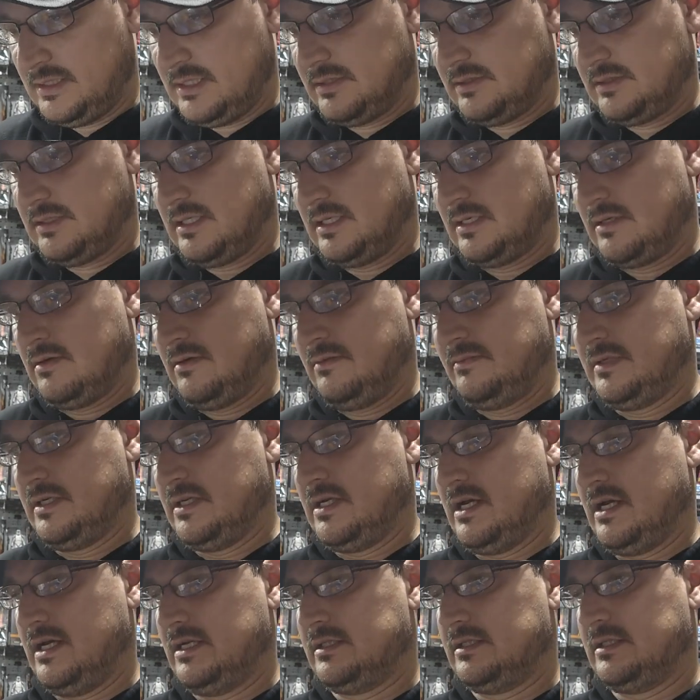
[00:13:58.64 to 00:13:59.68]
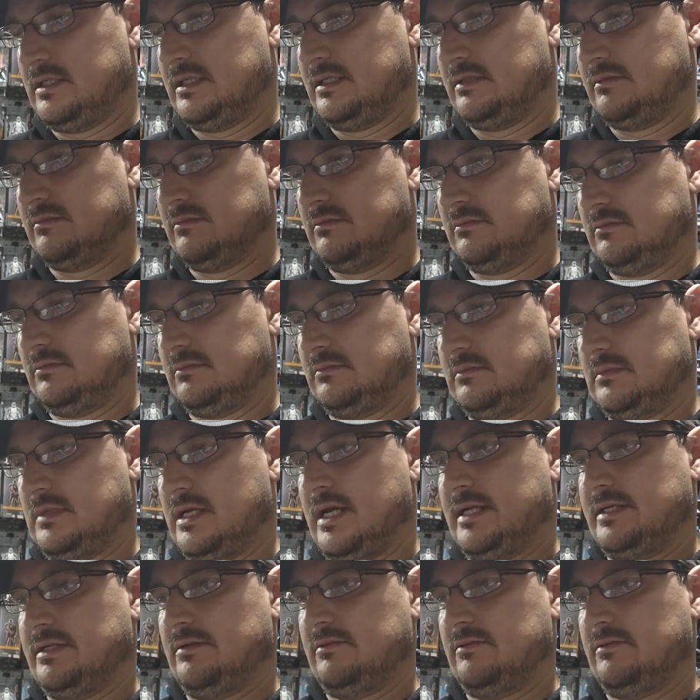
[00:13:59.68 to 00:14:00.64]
and I was like, oh my gosh, like I